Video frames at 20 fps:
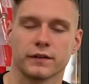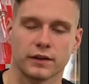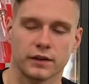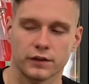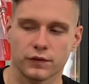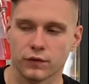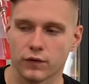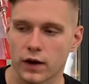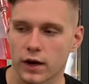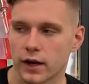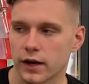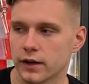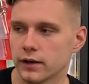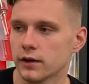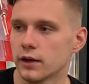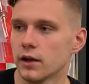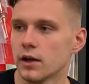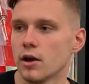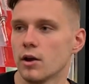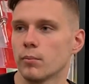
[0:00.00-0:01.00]
that's fine.
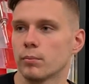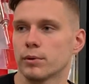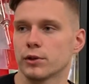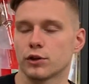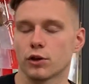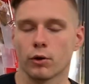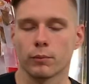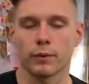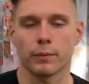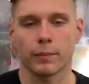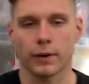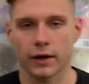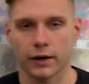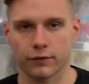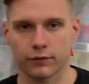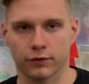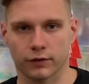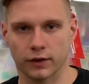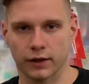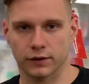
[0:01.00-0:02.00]
But don't be
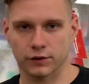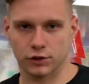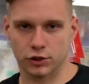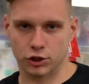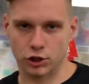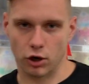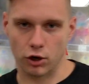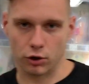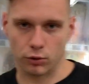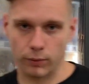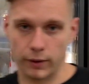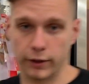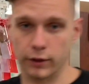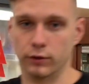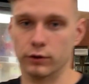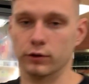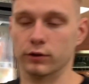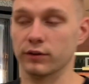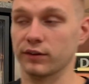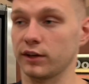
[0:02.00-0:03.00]
buying fillets of shark
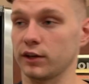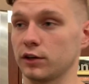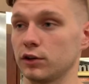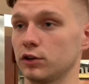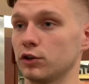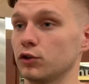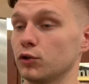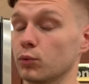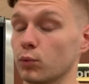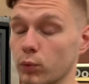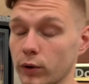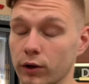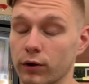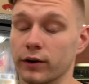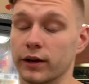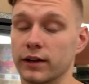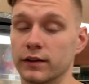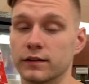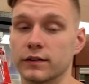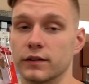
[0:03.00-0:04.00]
regularly. You will
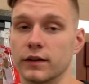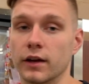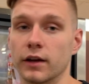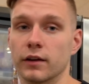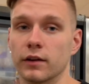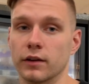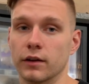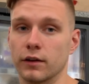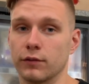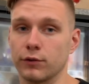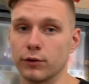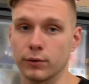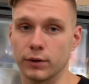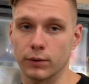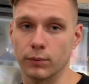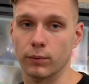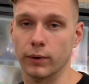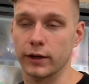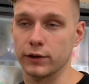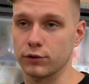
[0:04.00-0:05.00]
get sick if you
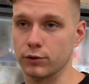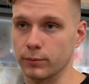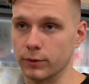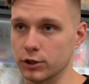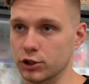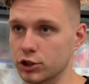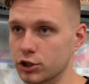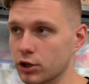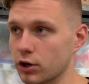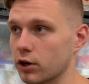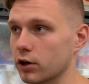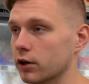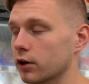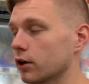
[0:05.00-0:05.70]
eat way too much shark.